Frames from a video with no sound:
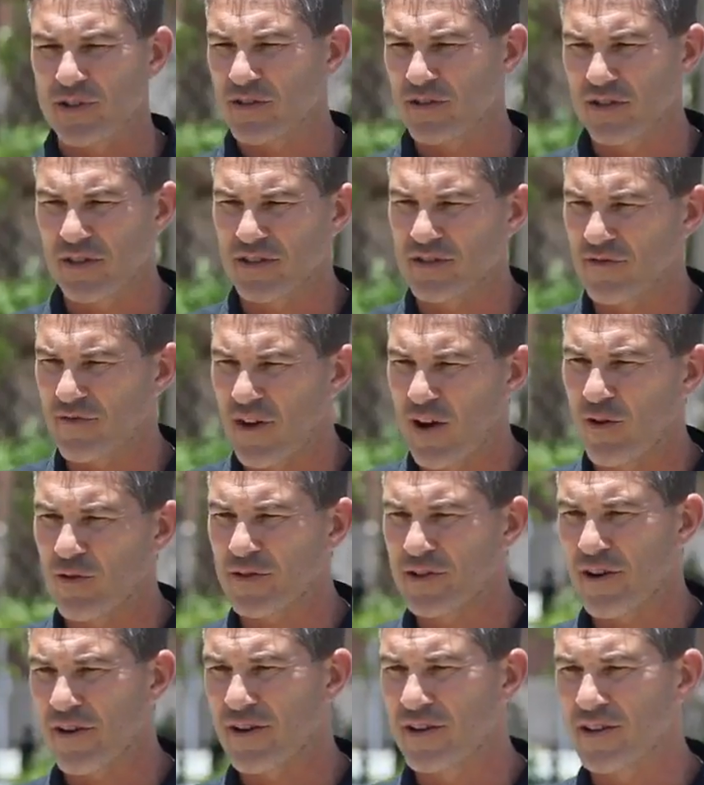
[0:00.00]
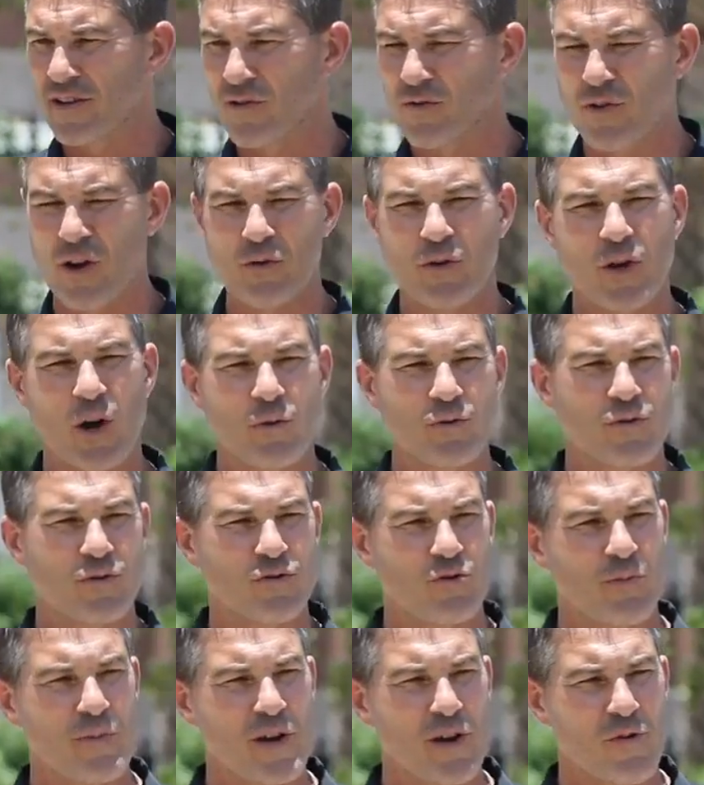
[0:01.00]
It's a voluntary deal. No
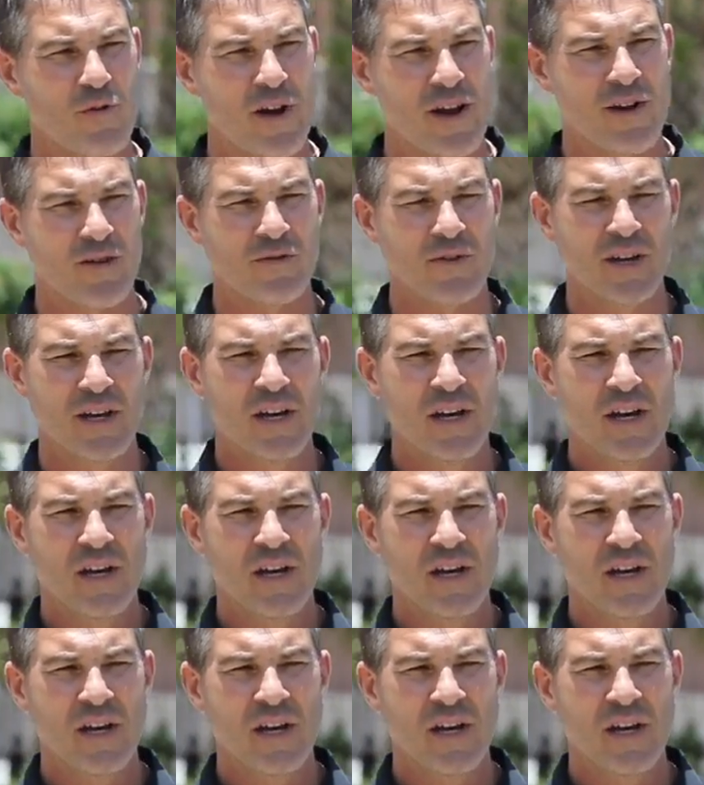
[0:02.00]
coaches will be around.